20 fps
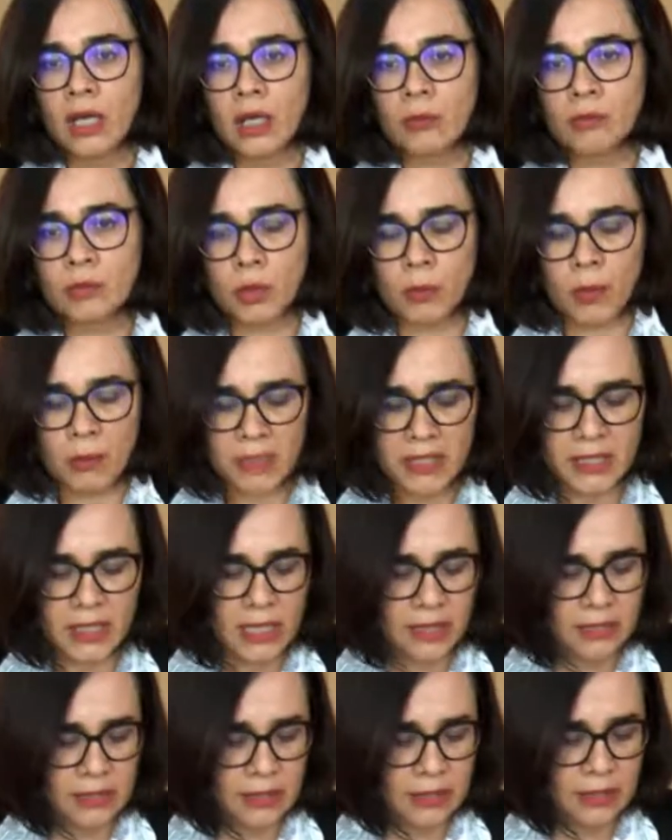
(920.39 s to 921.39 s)
probably
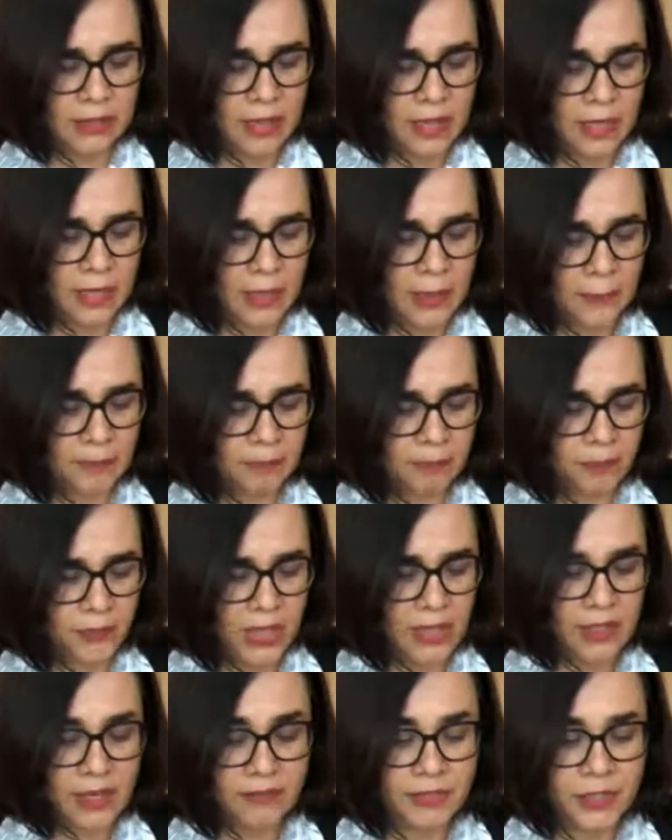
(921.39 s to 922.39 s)
that in
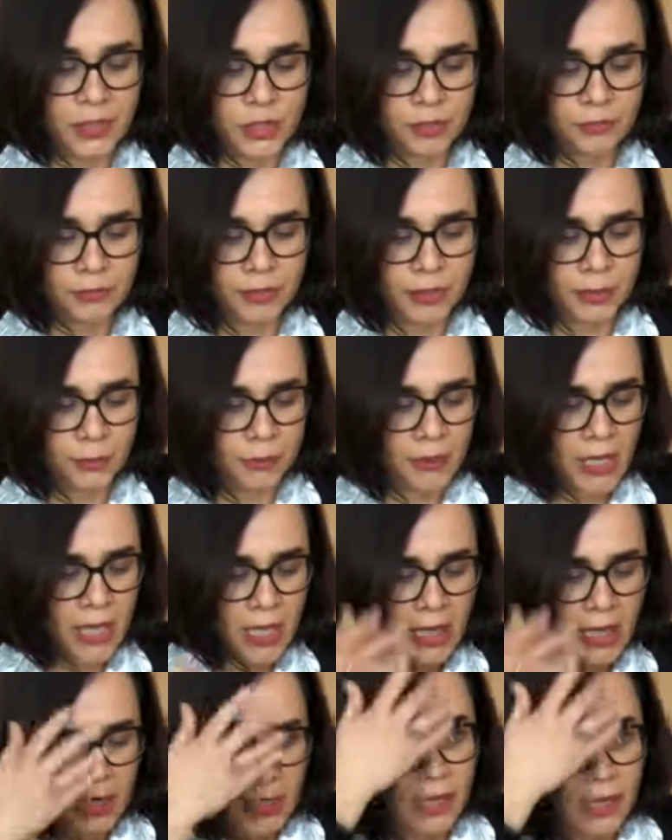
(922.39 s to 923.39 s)
a feature film.
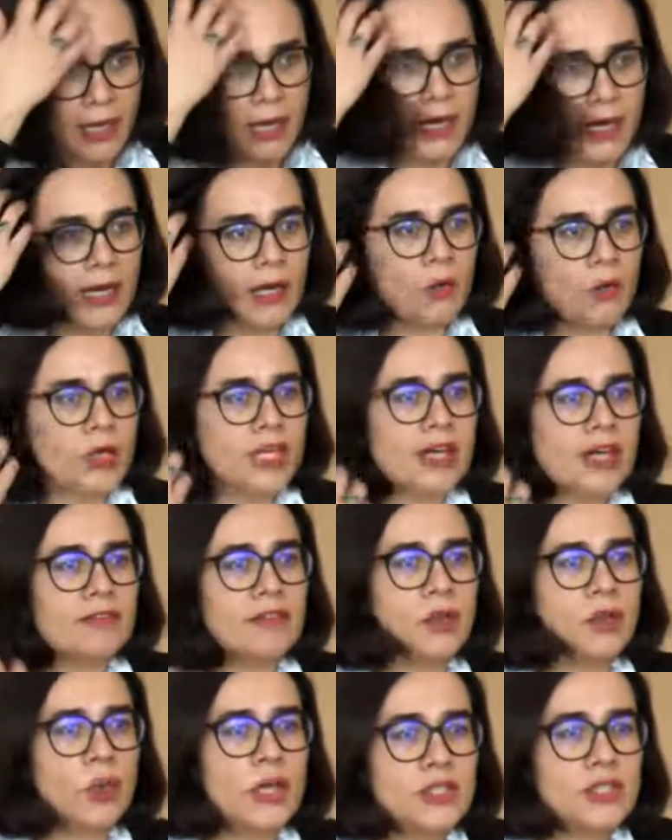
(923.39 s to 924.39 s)
We have a
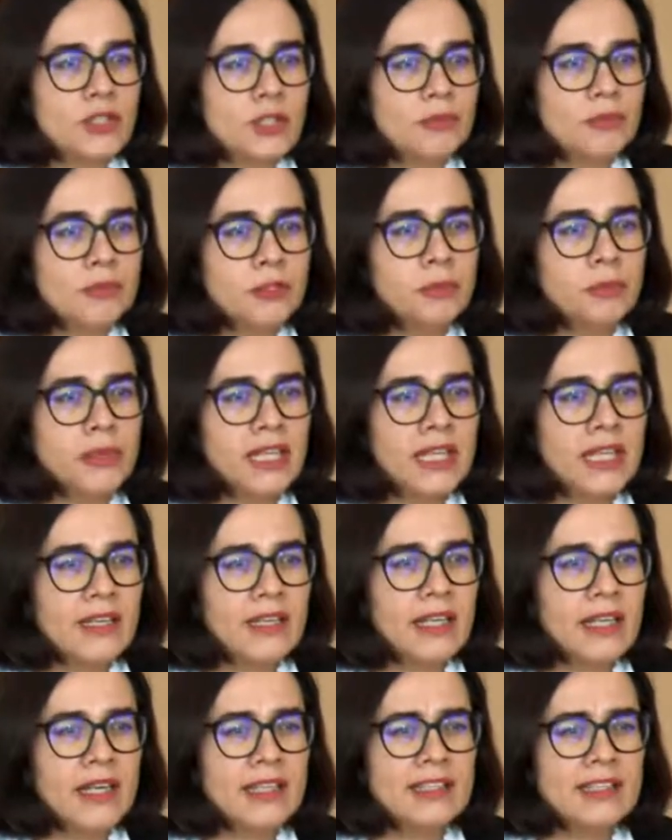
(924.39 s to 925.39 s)
question from
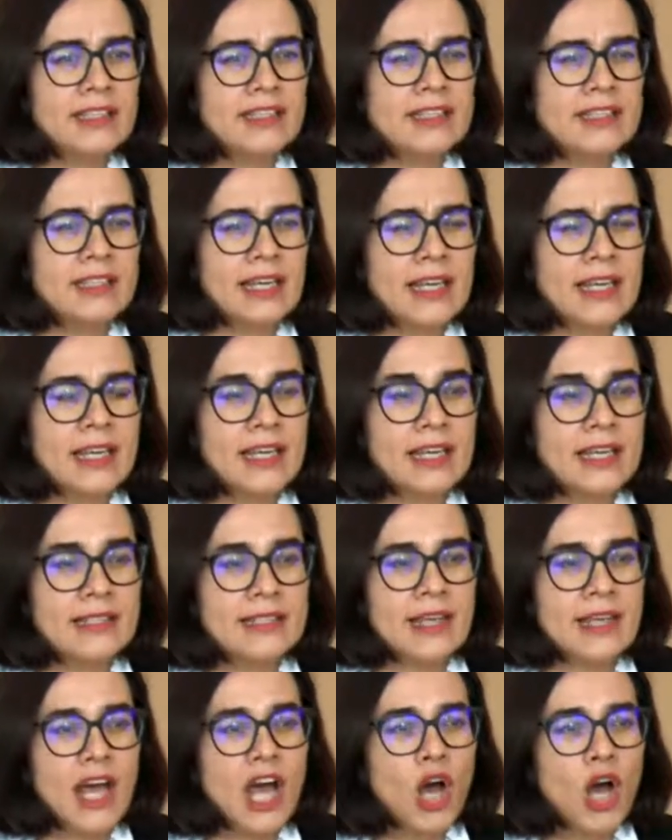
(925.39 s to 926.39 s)
Mireia that says,
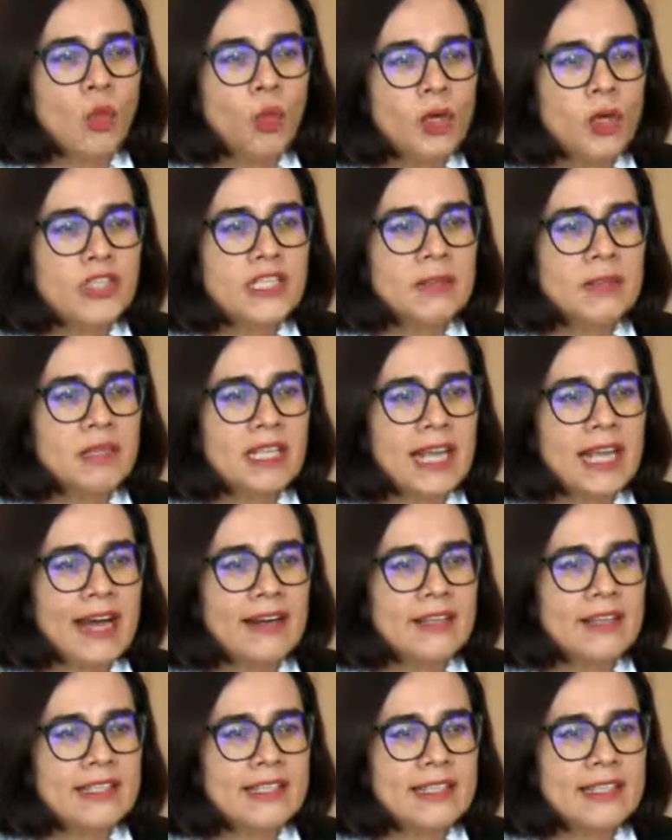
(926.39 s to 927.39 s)
what
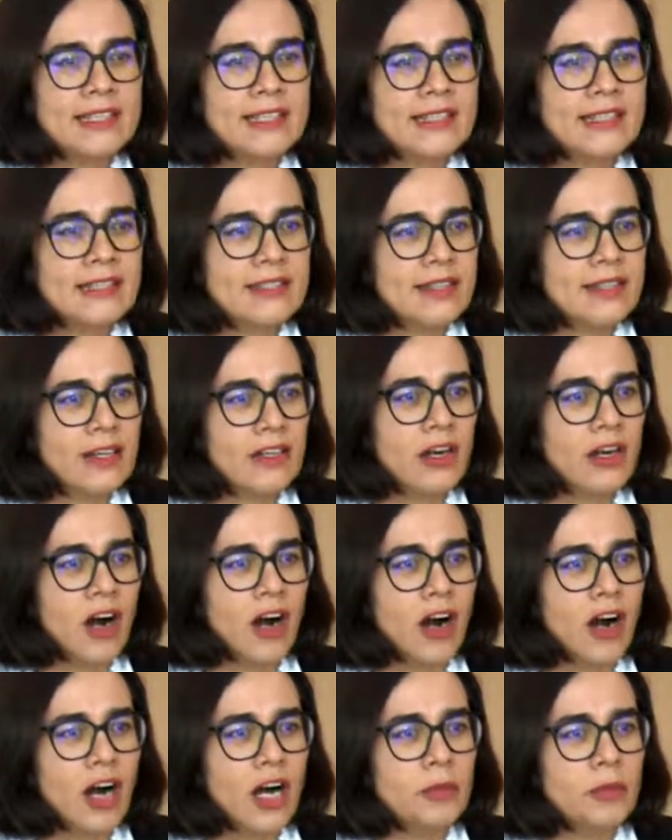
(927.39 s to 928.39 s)
similarities there
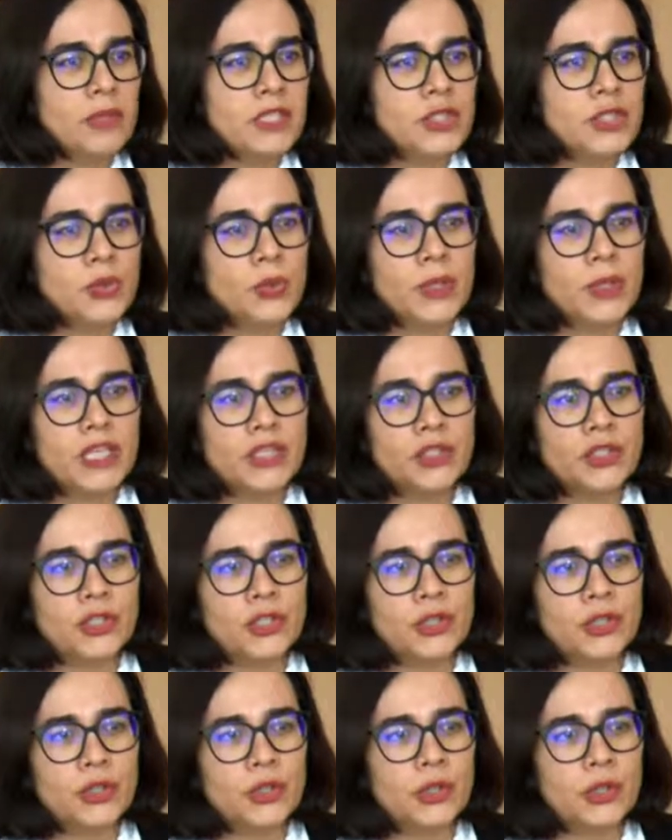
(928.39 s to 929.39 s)
are between
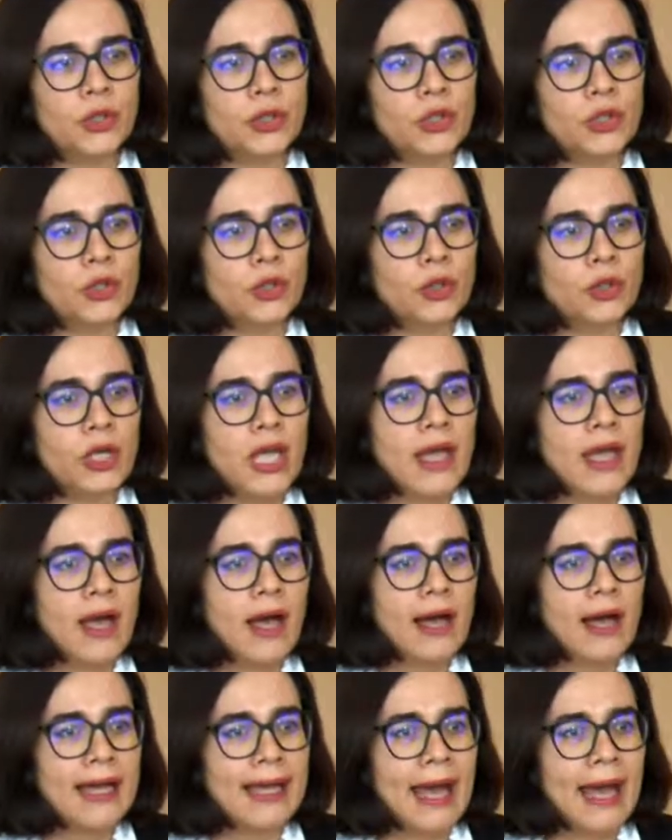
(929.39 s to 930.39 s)
your
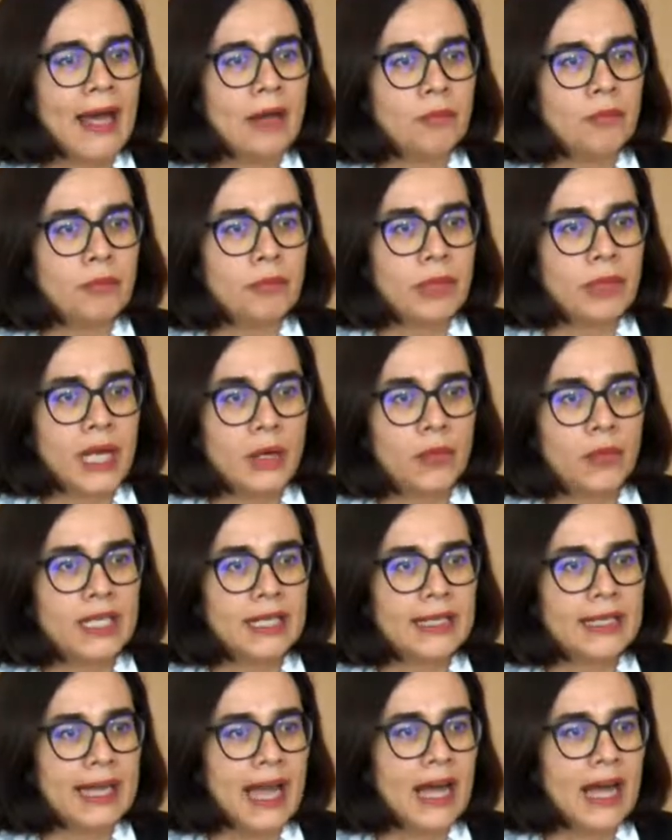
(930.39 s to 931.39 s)
Beryl
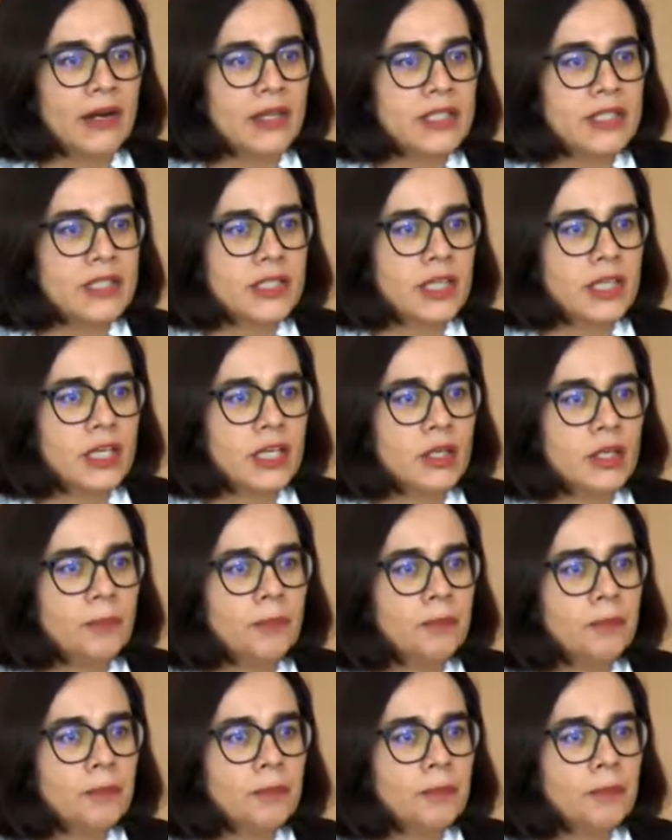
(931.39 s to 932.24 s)
character